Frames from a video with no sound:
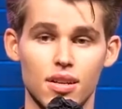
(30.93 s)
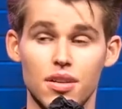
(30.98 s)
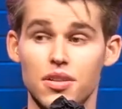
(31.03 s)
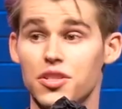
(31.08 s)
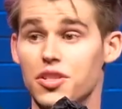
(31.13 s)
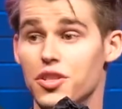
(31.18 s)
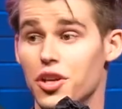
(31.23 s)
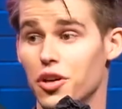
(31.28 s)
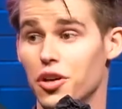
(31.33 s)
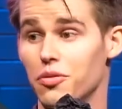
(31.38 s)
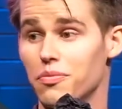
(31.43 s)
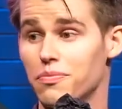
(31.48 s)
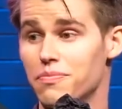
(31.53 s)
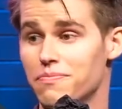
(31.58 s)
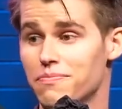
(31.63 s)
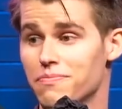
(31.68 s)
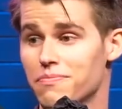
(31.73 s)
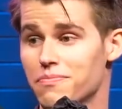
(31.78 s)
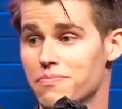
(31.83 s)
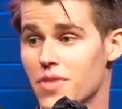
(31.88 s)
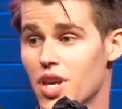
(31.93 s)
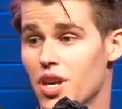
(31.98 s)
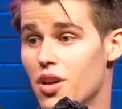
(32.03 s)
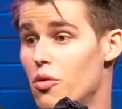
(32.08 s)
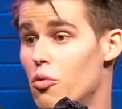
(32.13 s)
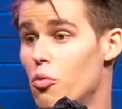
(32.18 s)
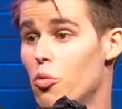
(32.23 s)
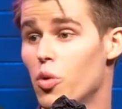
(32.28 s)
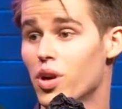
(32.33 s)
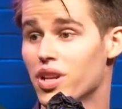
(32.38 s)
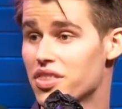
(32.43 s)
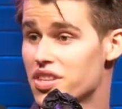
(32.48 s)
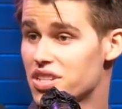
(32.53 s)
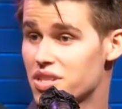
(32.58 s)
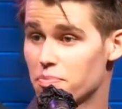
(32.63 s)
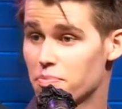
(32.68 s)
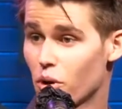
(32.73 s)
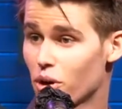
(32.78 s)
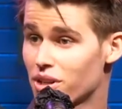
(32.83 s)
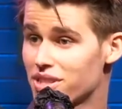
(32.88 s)
So, what did
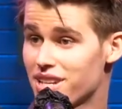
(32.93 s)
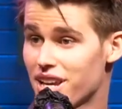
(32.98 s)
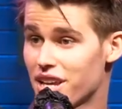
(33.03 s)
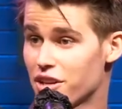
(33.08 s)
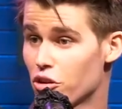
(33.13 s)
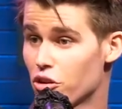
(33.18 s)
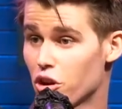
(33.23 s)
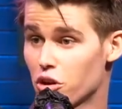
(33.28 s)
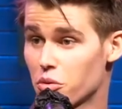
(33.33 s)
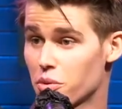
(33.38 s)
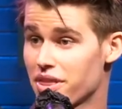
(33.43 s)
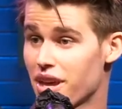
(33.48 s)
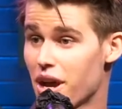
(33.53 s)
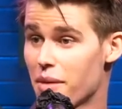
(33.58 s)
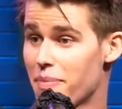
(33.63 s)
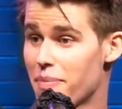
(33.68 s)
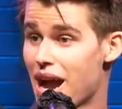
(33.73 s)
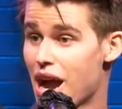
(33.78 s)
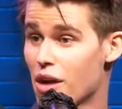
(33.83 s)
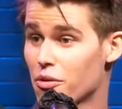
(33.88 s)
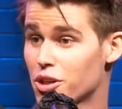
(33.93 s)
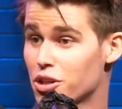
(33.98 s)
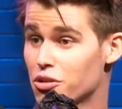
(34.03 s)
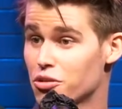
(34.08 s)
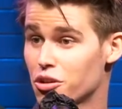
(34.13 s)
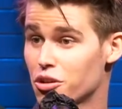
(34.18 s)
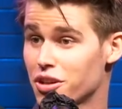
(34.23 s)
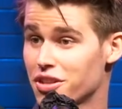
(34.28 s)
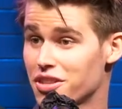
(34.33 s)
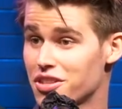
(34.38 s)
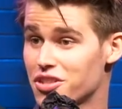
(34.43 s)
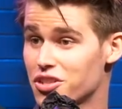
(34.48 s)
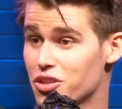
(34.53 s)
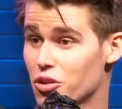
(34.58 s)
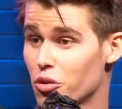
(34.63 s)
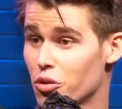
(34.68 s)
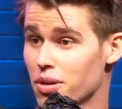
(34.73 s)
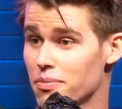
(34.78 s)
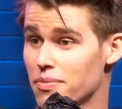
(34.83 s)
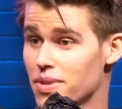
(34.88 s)
this bored 10 year old without power do during the
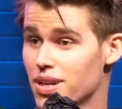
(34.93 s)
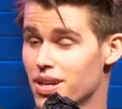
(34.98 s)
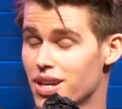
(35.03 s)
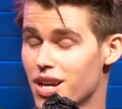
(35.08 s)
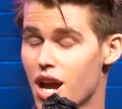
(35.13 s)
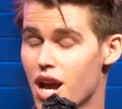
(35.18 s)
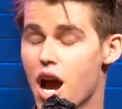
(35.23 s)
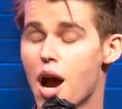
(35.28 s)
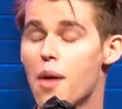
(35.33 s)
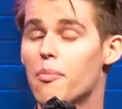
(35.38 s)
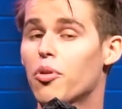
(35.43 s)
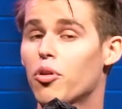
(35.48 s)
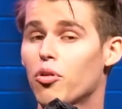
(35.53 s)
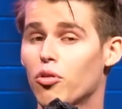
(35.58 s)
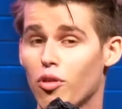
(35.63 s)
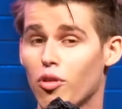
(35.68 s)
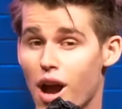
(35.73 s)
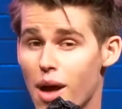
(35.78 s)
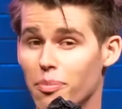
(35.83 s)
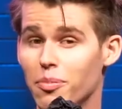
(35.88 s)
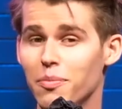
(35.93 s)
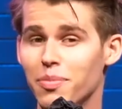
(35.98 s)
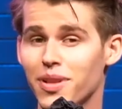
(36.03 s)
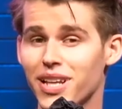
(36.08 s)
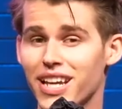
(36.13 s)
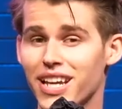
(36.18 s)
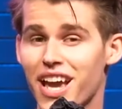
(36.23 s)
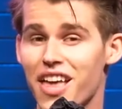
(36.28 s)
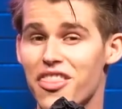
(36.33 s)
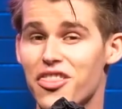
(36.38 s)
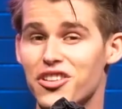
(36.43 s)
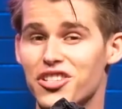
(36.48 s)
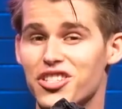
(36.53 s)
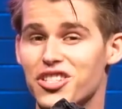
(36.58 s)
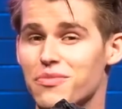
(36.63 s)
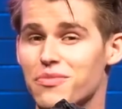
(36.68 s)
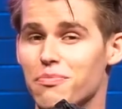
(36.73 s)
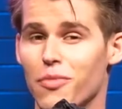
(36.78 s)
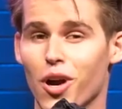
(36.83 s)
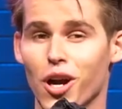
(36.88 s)
storm? Probably the
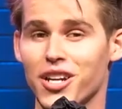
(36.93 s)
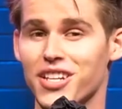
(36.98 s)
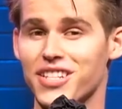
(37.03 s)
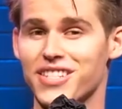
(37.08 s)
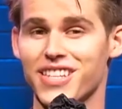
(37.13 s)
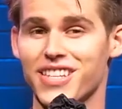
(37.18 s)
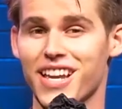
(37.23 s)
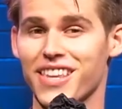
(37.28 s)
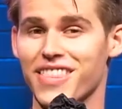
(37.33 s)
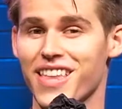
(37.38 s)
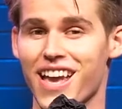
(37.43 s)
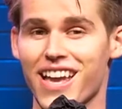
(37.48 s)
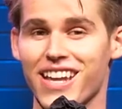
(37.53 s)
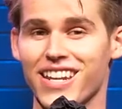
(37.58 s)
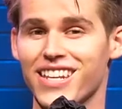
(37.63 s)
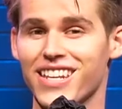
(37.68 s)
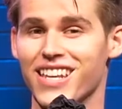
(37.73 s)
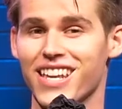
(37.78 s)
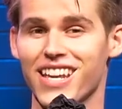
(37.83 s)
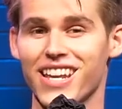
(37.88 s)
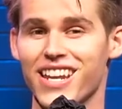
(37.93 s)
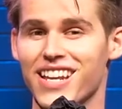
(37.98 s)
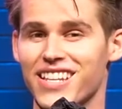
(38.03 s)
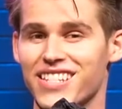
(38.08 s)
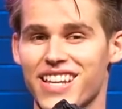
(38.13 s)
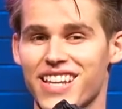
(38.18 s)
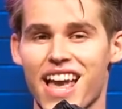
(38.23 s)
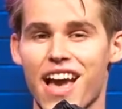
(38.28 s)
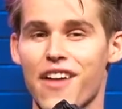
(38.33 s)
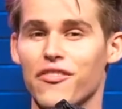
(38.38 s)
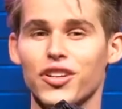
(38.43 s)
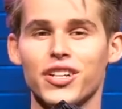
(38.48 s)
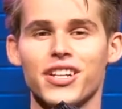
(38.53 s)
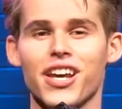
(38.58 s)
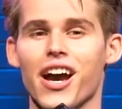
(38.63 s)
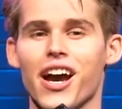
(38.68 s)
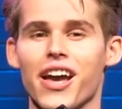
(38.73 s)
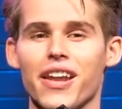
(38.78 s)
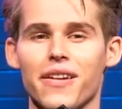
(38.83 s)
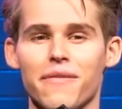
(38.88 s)
smartest thing that any kid has ever
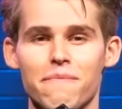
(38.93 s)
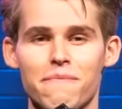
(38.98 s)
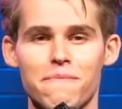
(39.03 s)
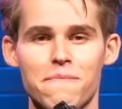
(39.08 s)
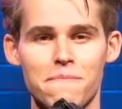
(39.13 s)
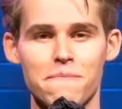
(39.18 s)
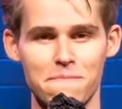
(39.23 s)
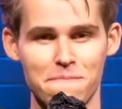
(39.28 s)
done.